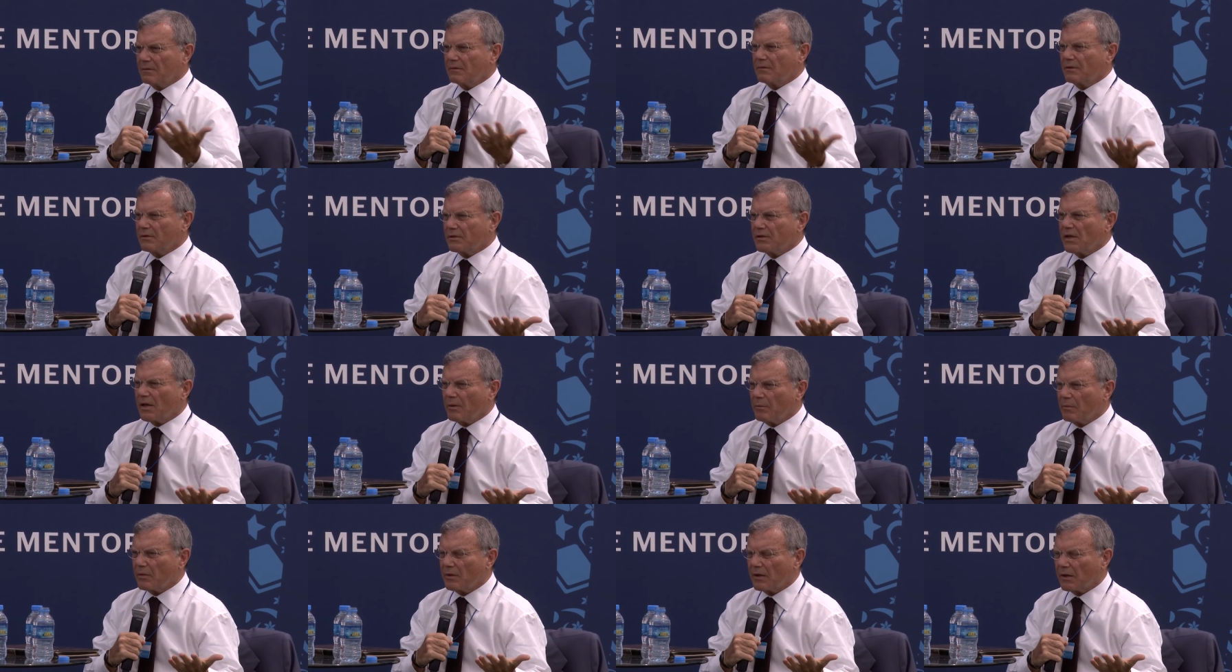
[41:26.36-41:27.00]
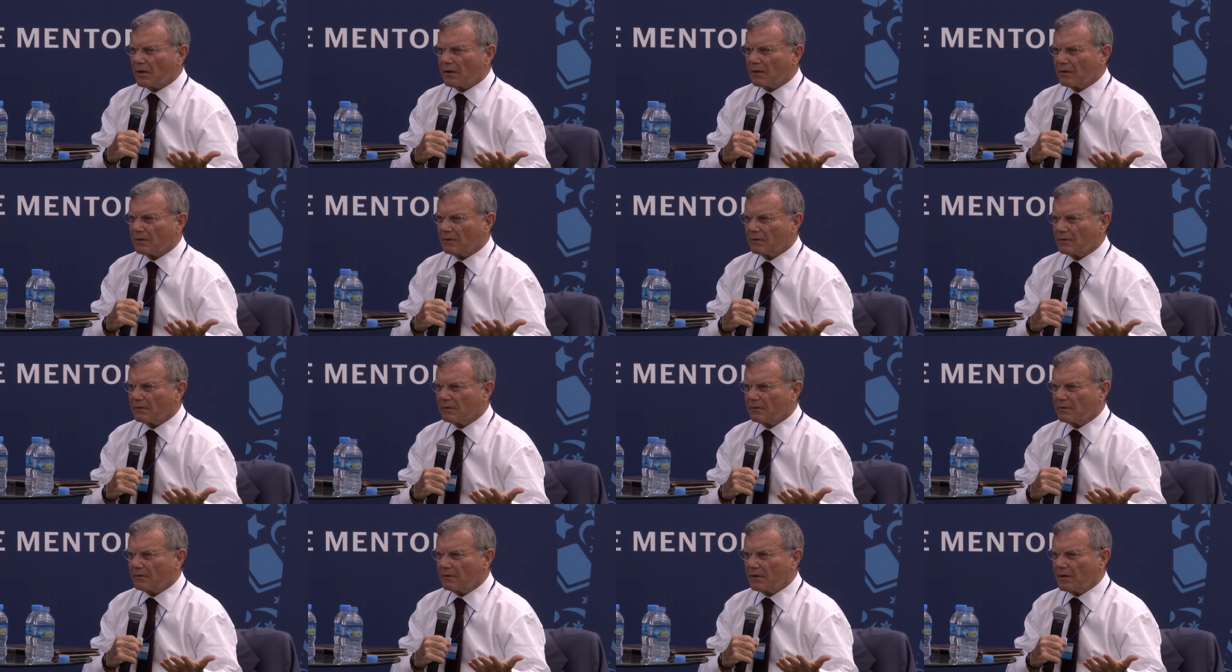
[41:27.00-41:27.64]
the same thing,
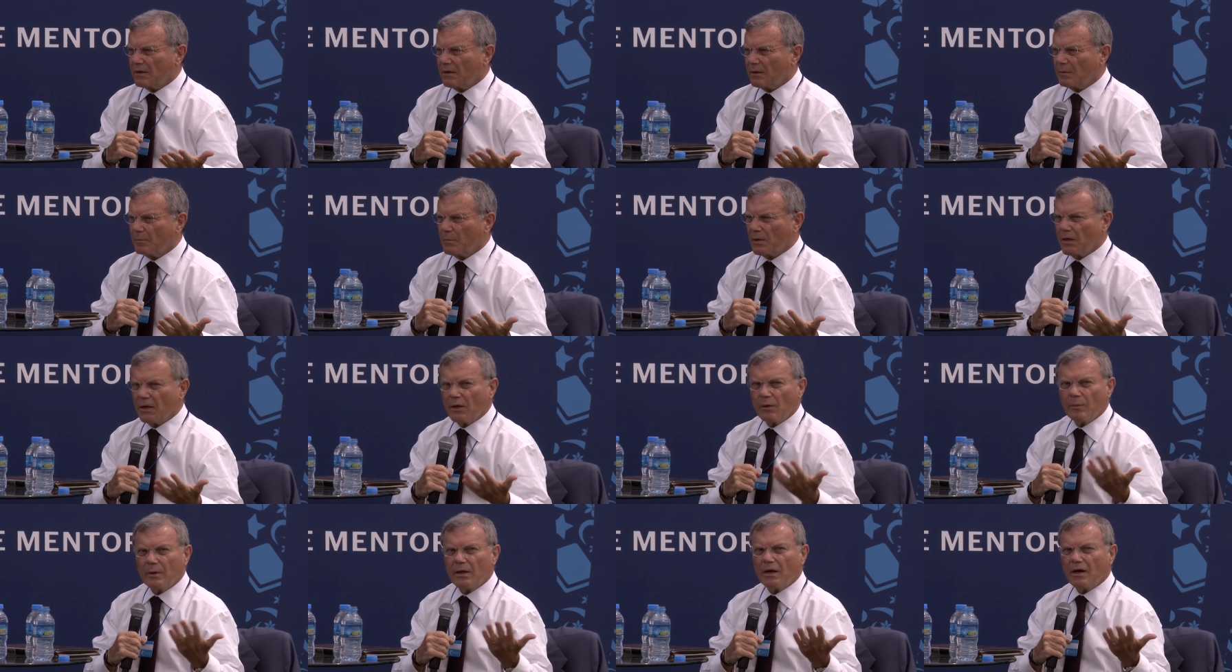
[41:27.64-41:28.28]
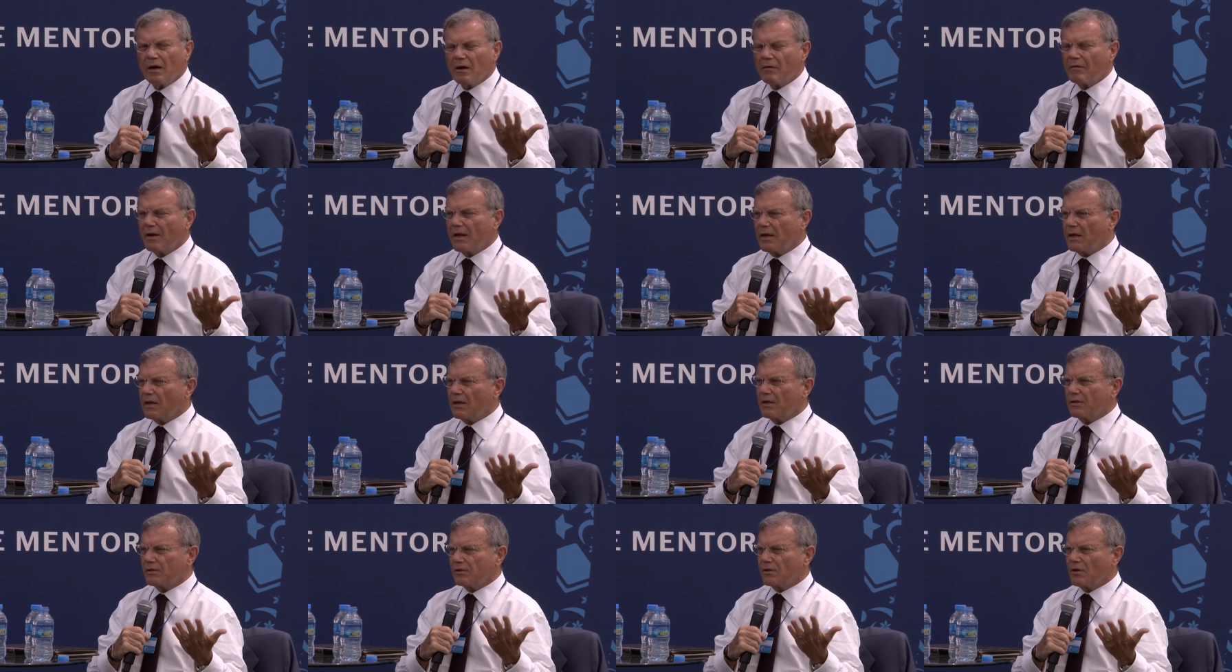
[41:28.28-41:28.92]
right? But here we are 8
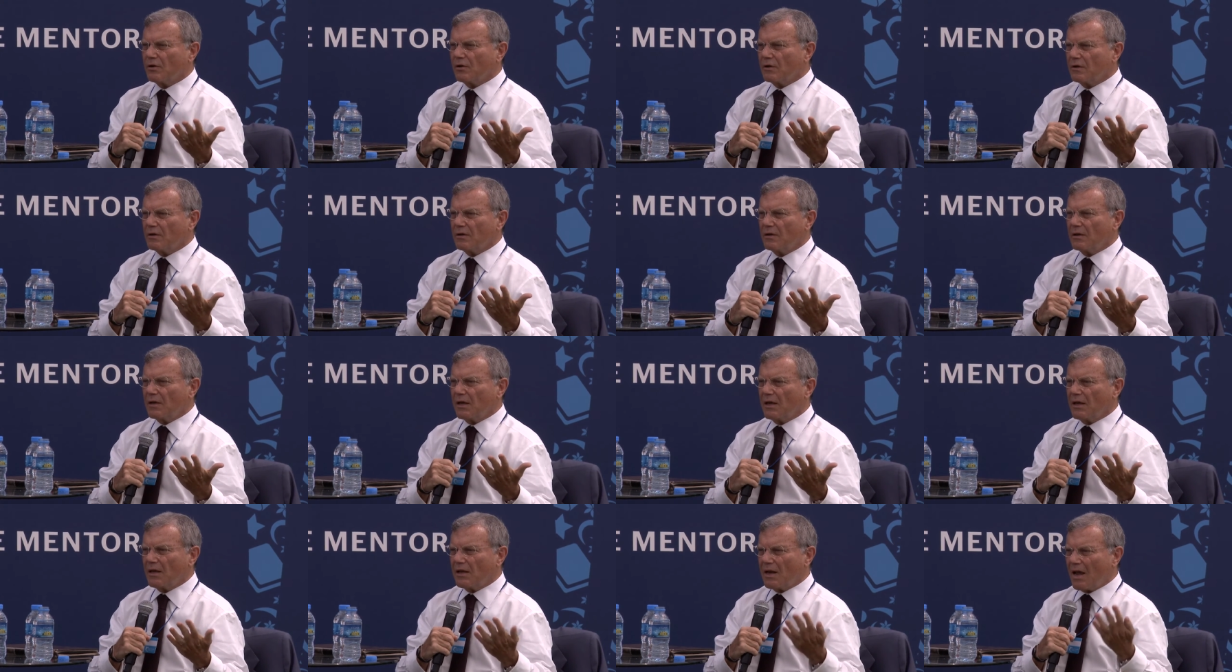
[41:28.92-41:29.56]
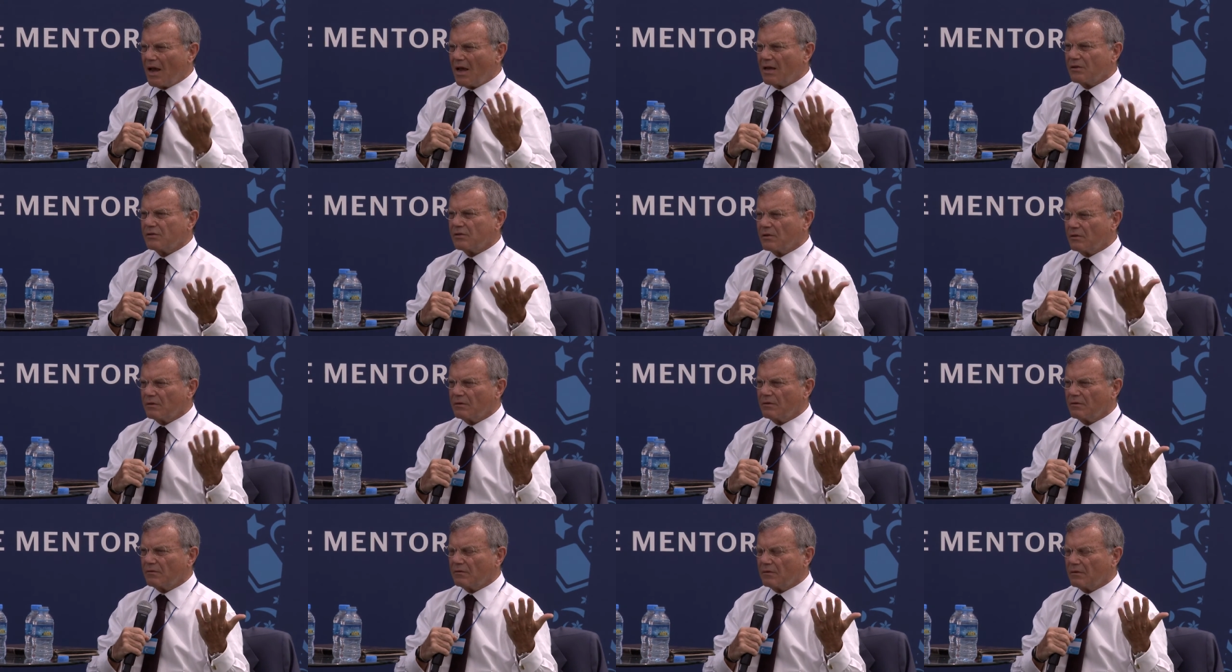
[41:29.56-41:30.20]
years on, it
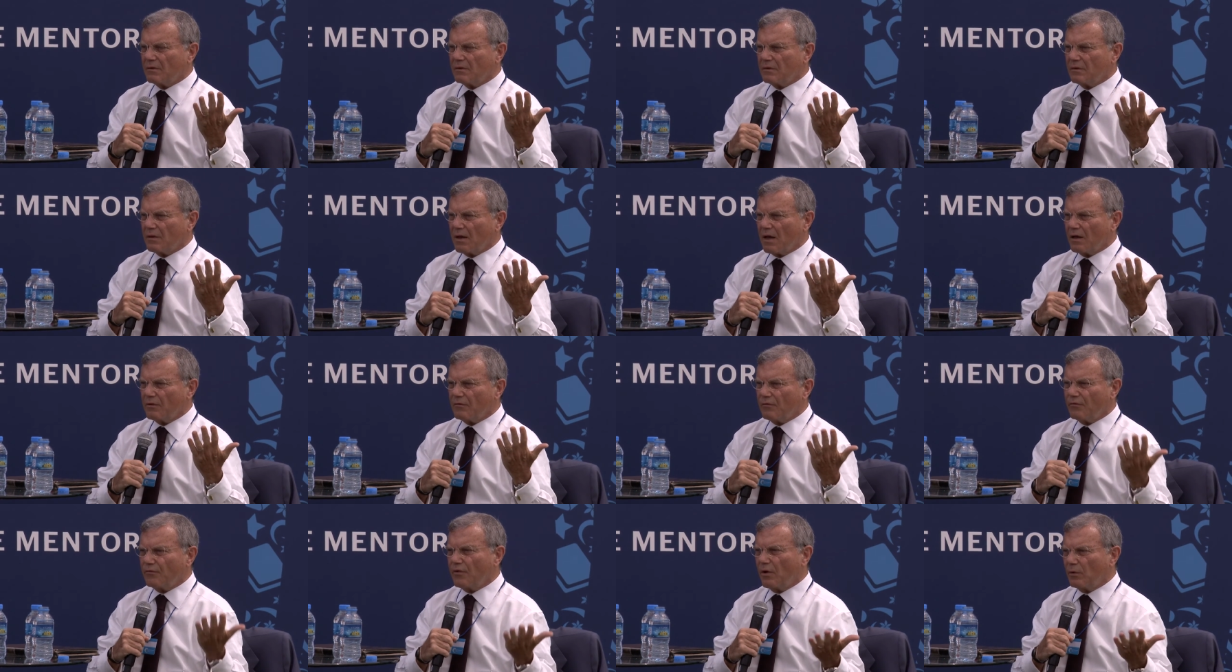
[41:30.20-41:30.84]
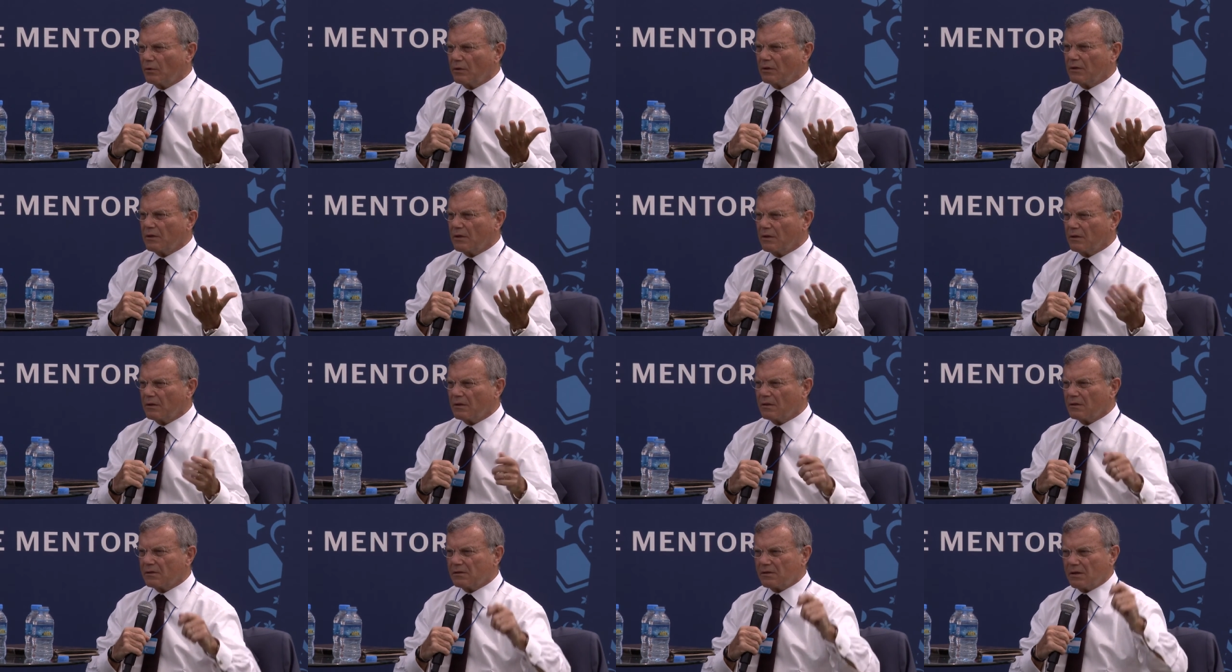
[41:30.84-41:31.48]
hasn't unfolded
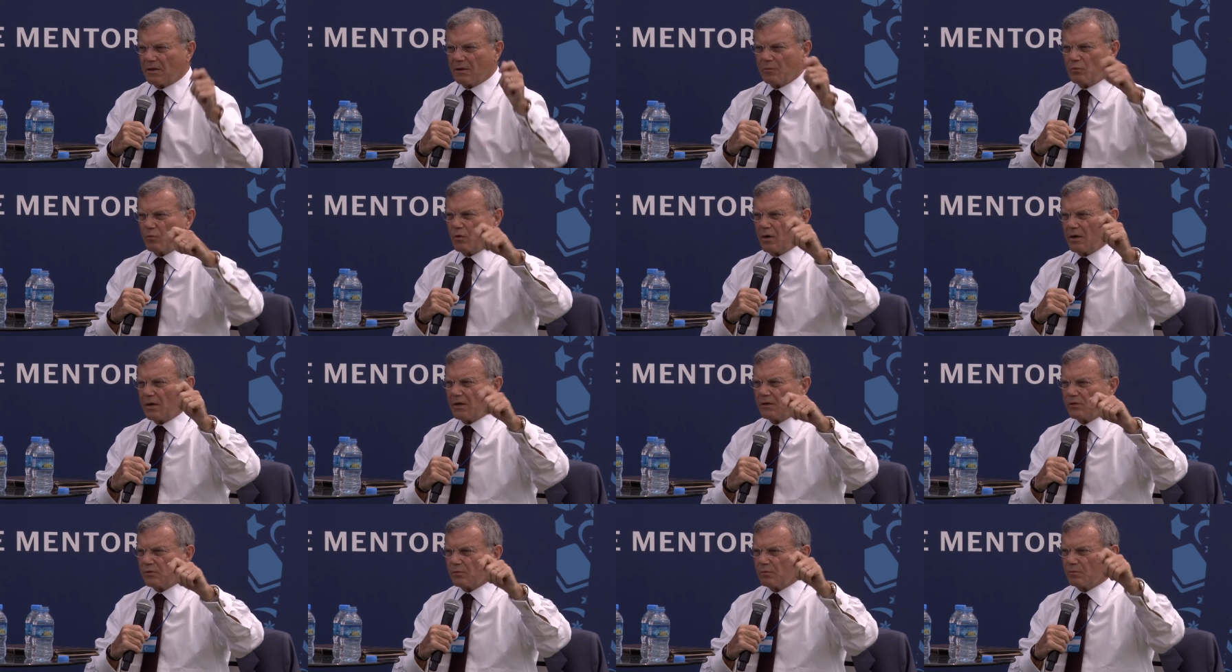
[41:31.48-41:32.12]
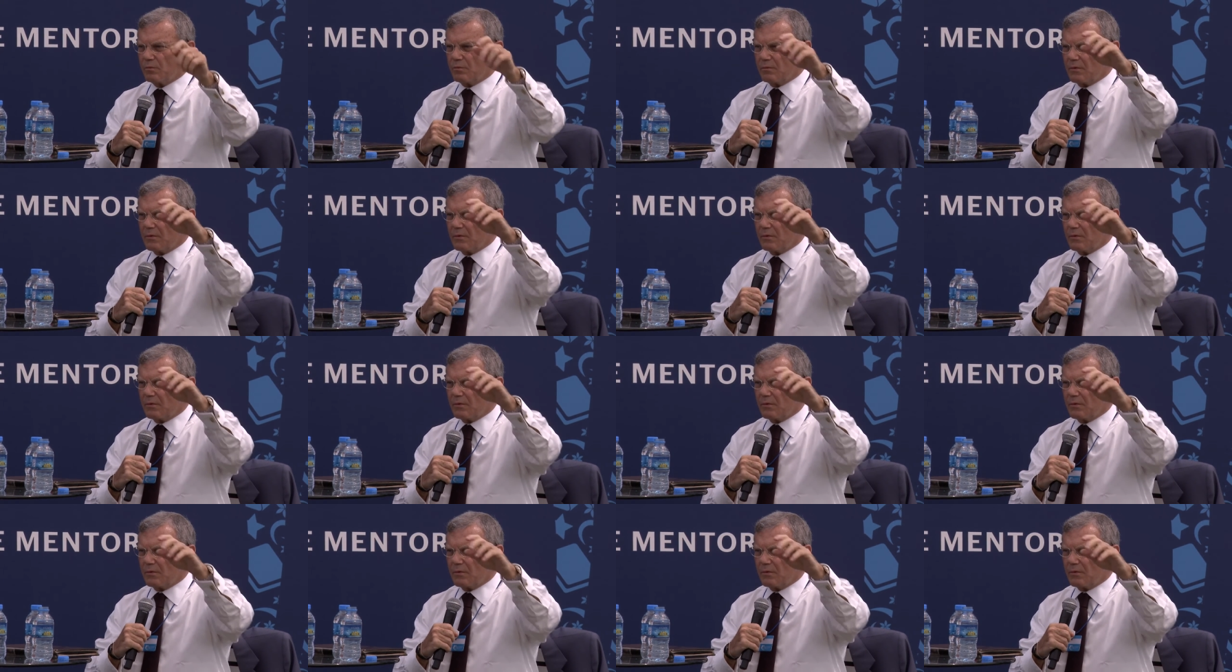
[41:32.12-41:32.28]
the same way as